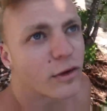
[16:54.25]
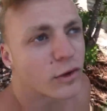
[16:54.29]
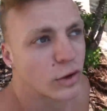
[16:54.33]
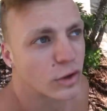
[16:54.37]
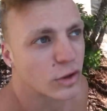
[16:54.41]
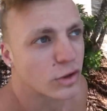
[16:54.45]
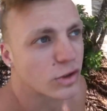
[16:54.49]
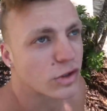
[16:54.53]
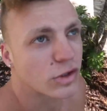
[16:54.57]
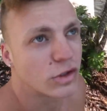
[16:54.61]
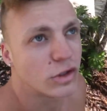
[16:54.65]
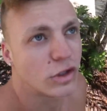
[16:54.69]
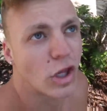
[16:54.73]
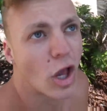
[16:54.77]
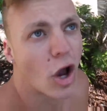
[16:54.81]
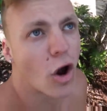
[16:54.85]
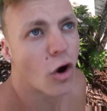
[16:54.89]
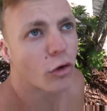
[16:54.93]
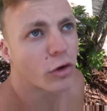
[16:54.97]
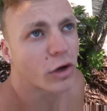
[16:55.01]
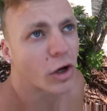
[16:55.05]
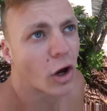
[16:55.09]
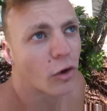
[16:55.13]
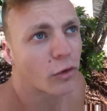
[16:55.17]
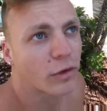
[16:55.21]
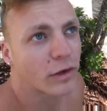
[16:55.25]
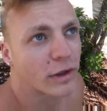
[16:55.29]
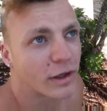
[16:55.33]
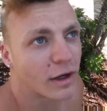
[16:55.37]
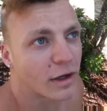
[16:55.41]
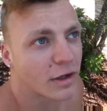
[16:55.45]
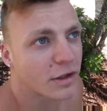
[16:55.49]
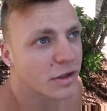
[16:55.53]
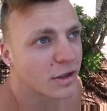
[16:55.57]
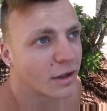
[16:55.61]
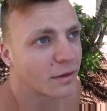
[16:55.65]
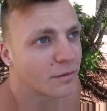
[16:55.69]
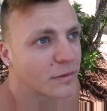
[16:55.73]
There is no
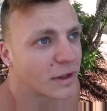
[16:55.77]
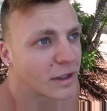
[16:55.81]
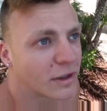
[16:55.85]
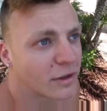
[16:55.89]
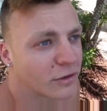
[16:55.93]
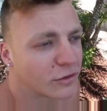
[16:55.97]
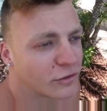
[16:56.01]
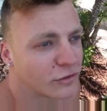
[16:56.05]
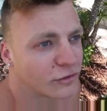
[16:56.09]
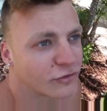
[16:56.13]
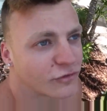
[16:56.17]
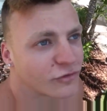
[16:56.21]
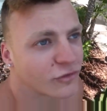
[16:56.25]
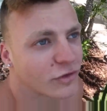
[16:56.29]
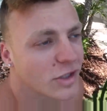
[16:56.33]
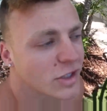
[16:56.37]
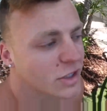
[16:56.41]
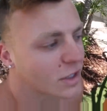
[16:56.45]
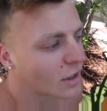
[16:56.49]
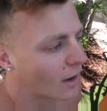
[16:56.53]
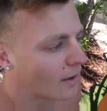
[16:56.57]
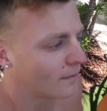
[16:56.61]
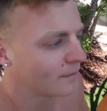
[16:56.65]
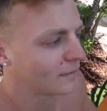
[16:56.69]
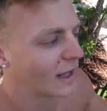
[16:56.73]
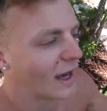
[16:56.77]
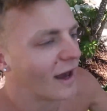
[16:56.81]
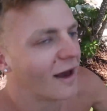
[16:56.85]
coconuts up there. You just come